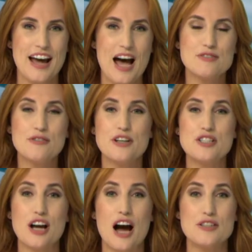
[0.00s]
After
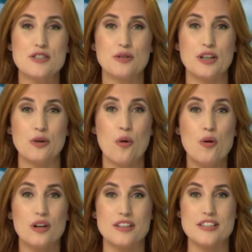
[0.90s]
finishing high school in
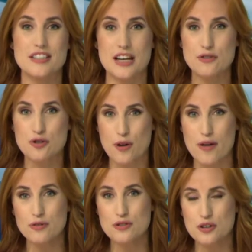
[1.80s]
Auckland, Steve
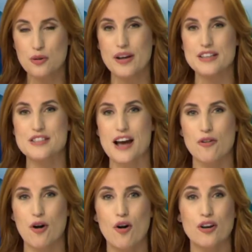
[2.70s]
travelled to
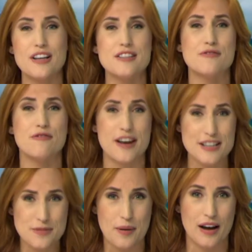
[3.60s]
Queenstown on his
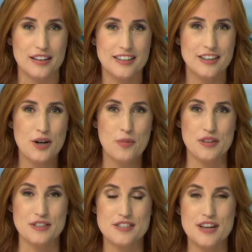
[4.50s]
Vespa
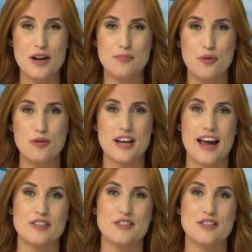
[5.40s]
with his skateboard and